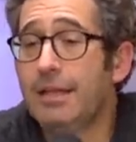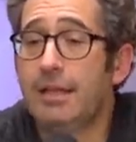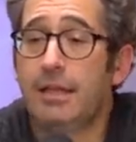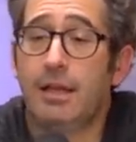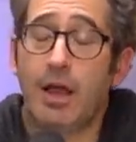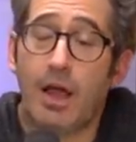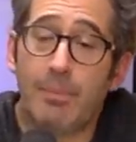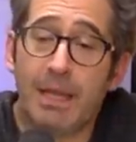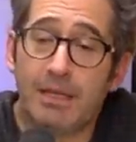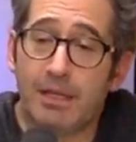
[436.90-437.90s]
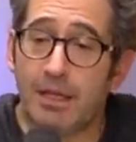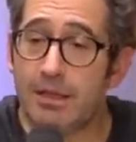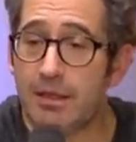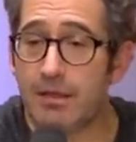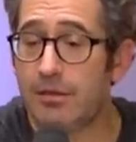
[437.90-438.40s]
You know, I mean,
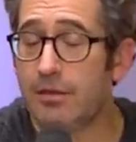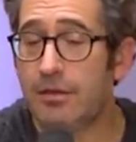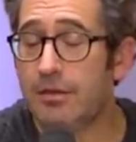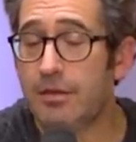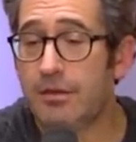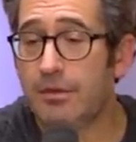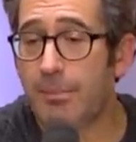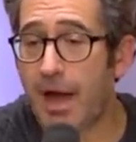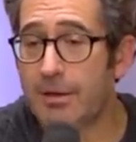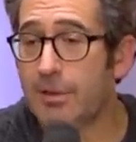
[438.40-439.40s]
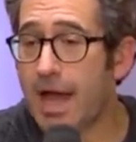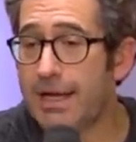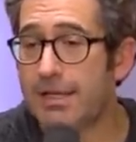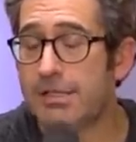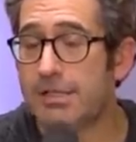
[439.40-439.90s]
the, the, the, the, bottom
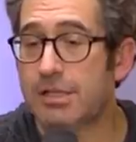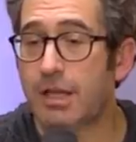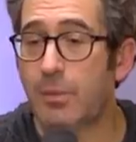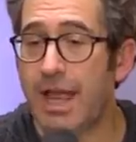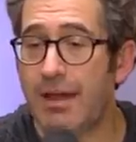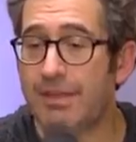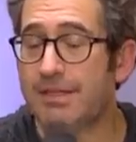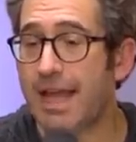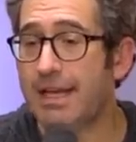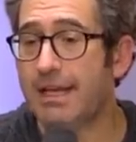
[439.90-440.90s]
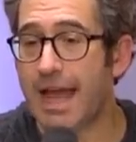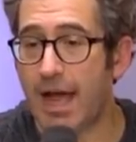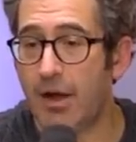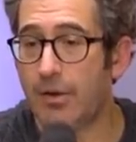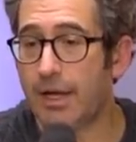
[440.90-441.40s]
line is, is like we have the data
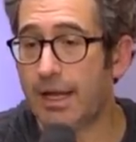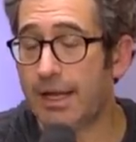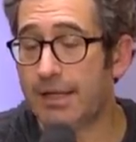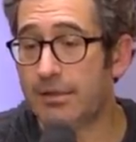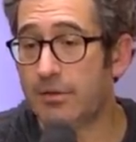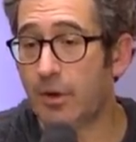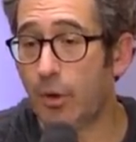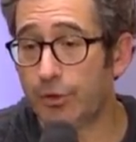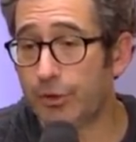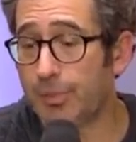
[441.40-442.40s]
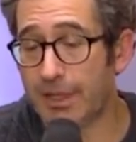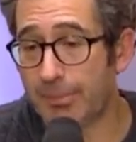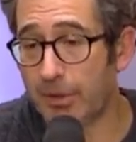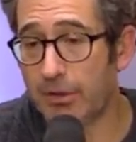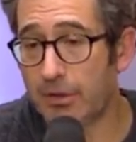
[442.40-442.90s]
now, and older
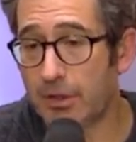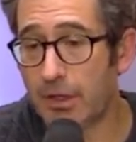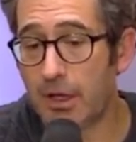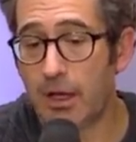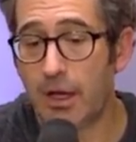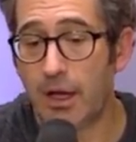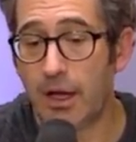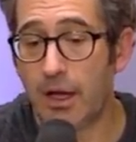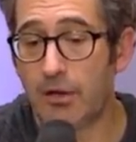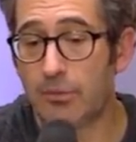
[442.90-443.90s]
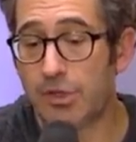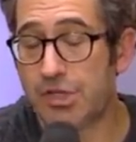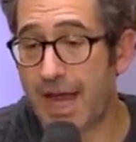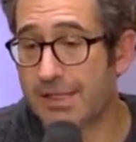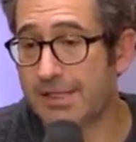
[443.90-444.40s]
people uh,
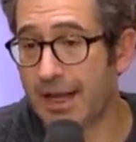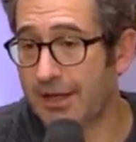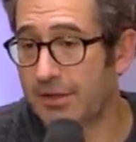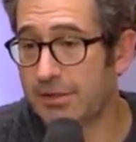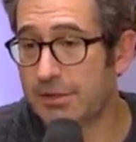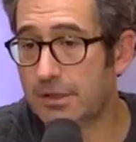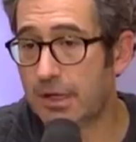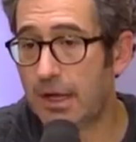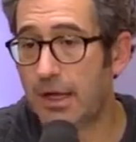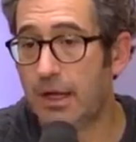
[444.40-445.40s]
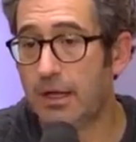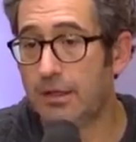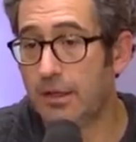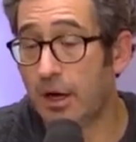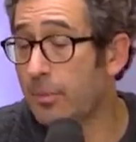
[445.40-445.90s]
reject Sanders.
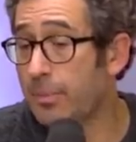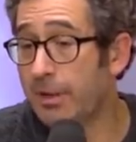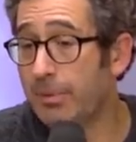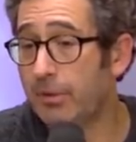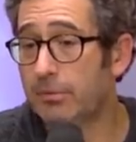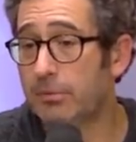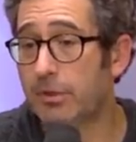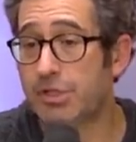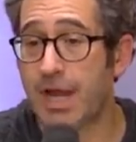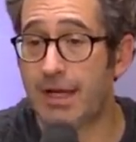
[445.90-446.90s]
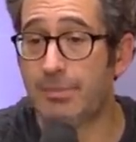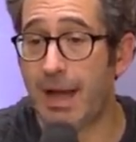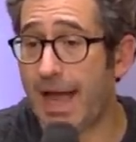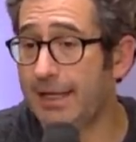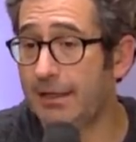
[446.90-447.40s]
Younger people reject
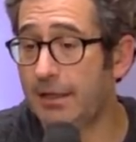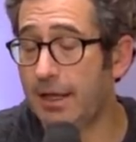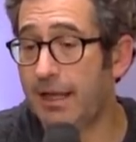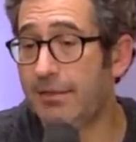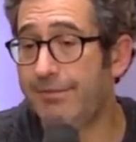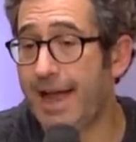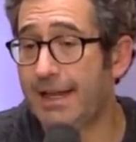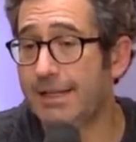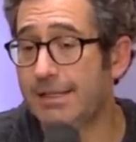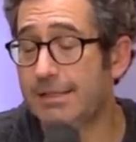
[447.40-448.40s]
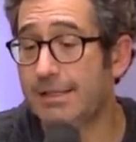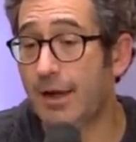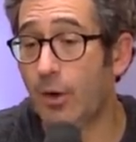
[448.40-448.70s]
Biden. And the fact is that right.